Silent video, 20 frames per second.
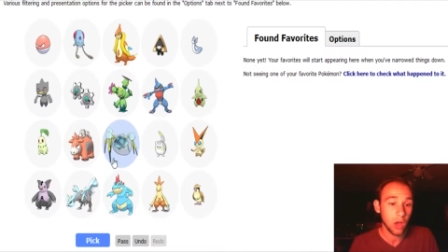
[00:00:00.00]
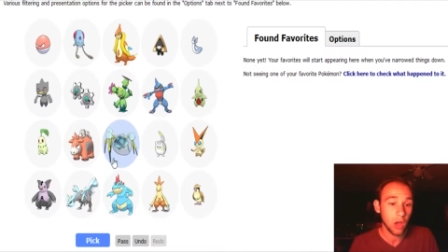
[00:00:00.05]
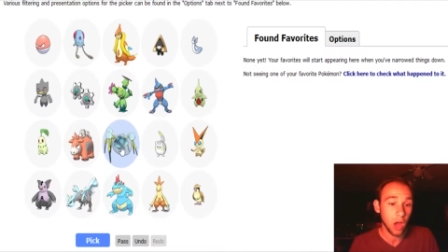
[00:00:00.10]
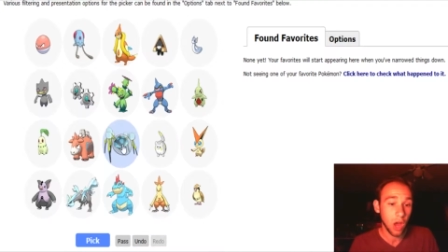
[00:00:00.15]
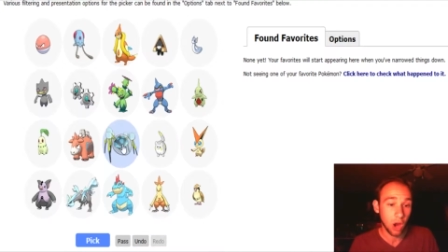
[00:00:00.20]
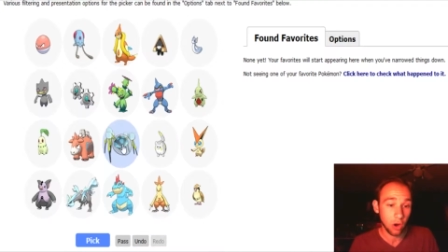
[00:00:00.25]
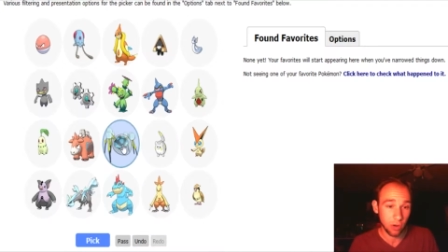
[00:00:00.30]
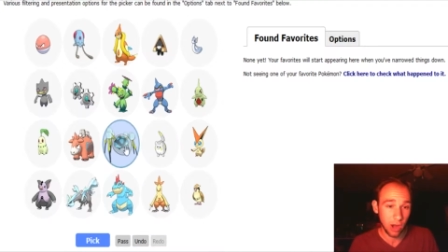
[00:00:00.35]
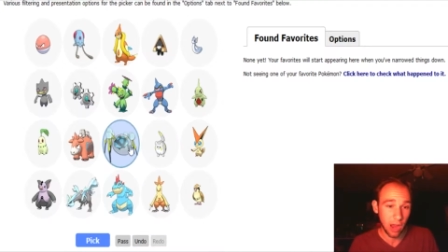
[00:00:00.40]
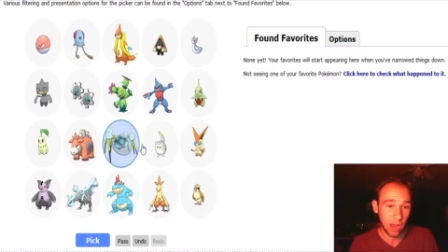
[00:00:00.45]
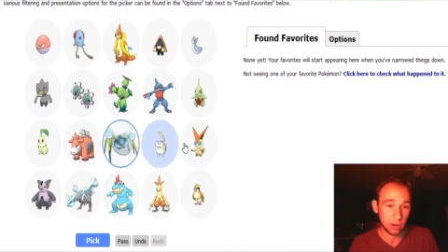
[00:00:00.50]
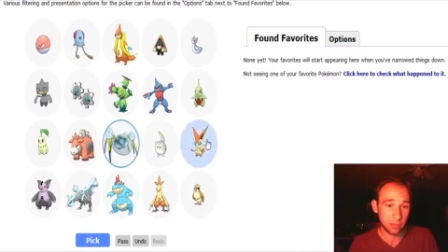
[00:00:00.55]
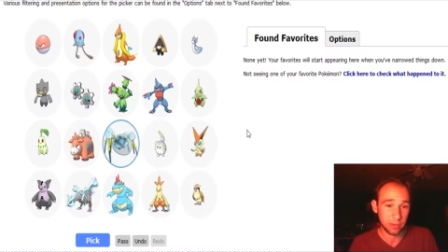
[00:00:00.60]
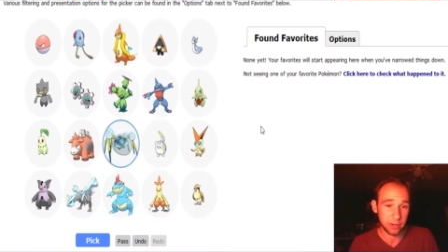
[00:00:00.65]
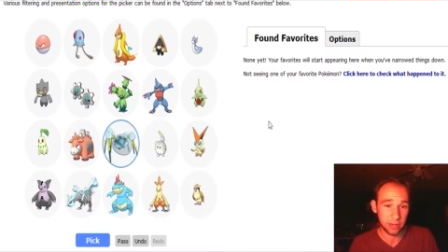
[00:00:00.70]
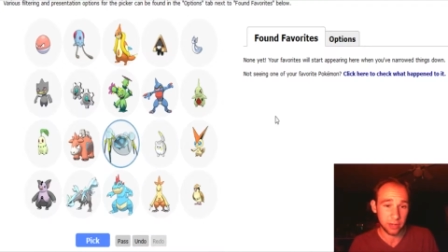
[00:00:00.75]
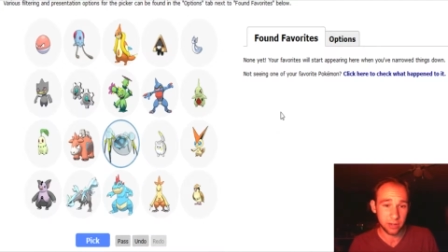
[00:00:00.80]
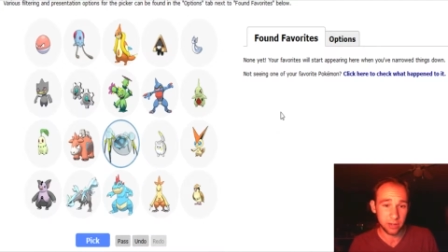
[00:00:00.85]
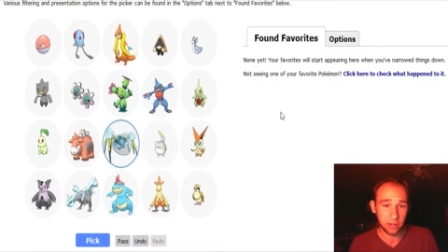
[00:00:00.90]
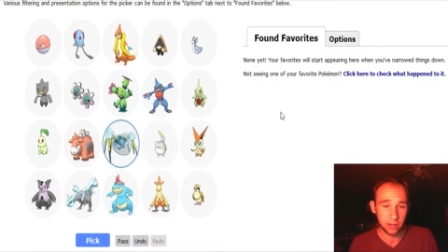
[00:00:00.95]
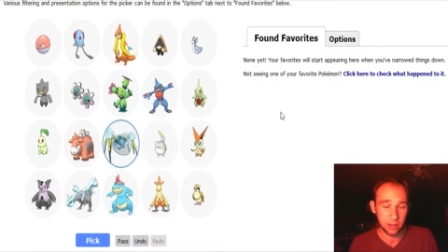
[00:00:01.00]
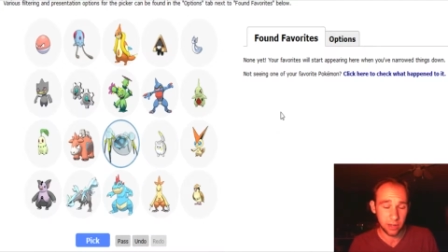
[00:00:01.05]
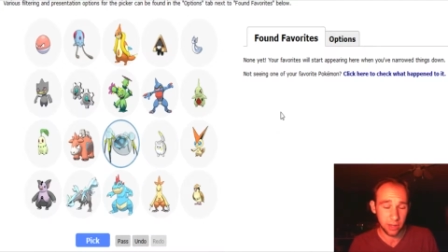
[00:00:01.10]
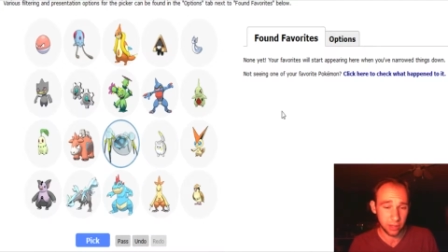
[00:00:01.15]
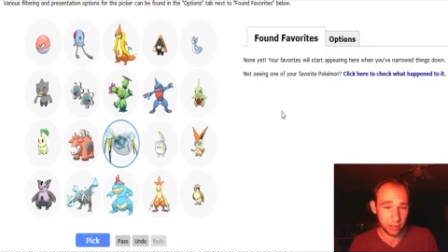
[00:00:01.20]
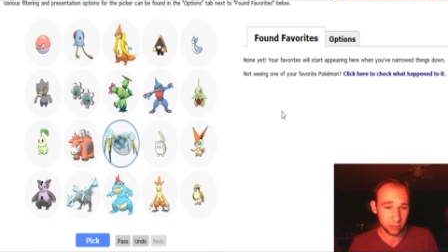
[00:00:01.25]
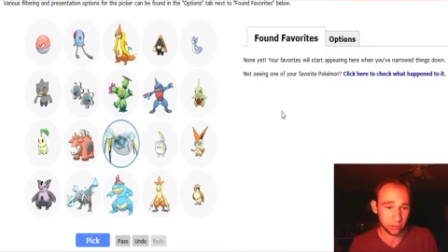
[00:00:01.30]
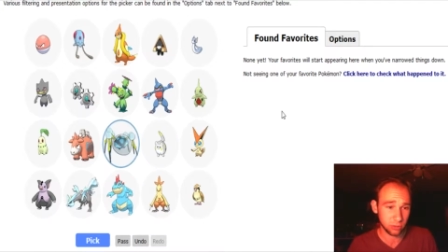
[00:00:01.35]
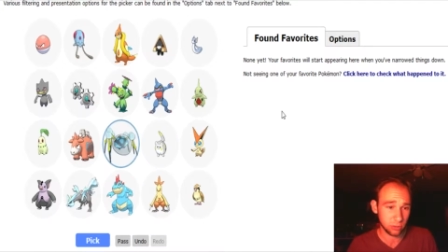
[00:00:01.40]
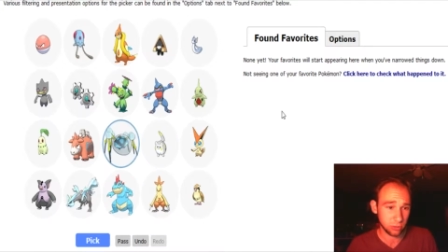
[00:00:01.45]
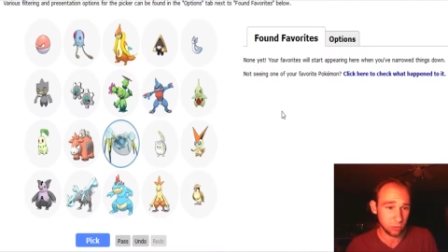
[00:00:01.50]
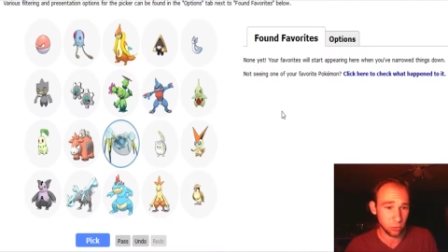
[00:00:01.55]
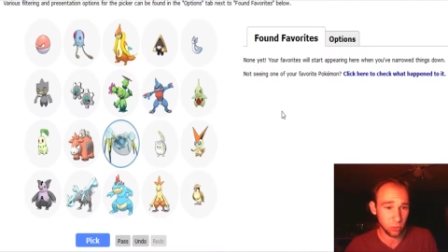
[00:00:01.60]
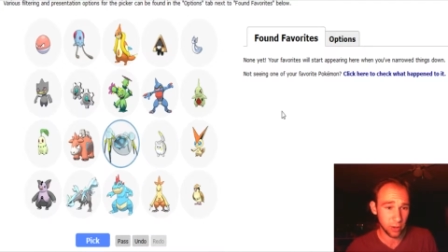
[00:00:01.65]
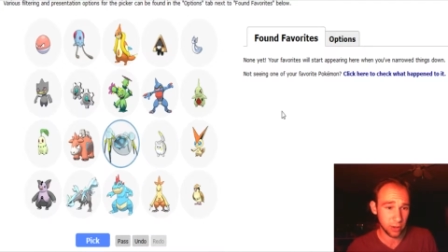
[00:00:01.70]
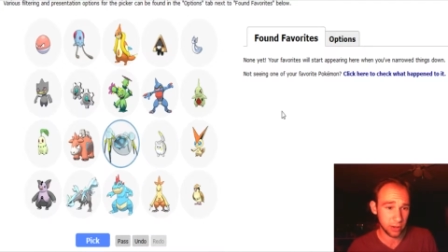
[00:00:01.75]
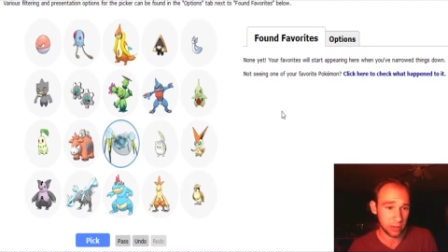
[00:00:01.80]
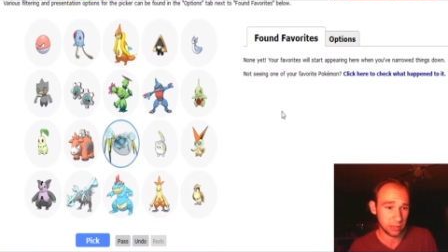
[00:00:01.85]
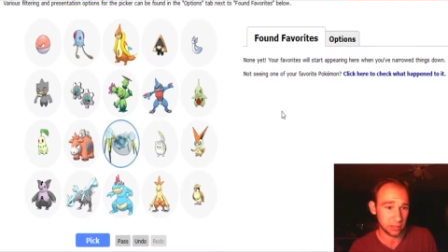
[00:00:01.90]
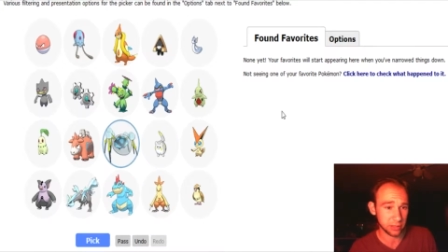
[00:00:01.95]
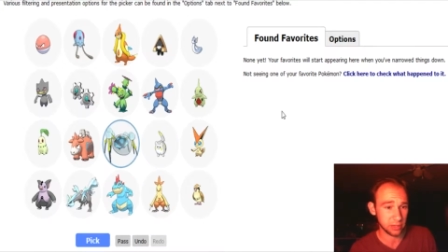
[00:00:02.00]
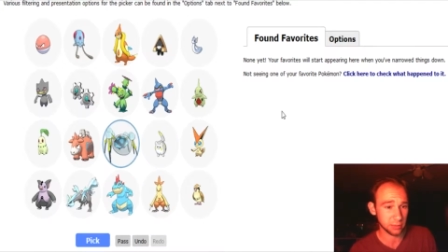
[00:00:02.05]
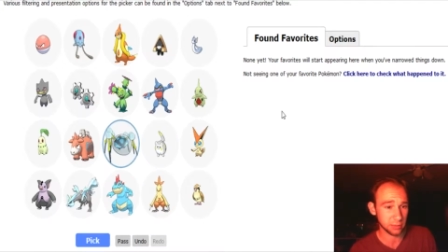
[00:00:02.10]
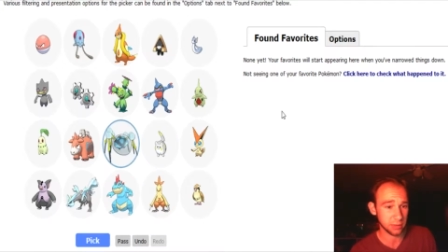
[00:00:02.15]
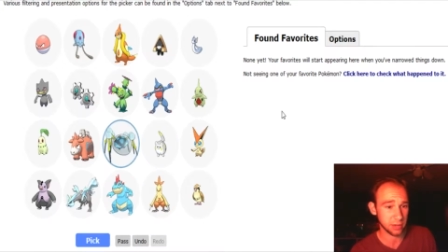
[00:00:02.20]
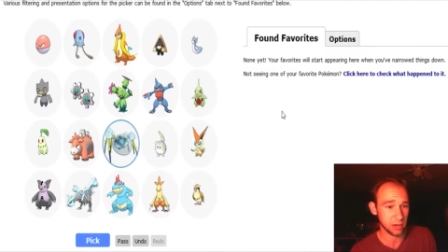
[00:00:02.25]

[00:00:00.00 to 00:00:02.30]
Araquanid is quickly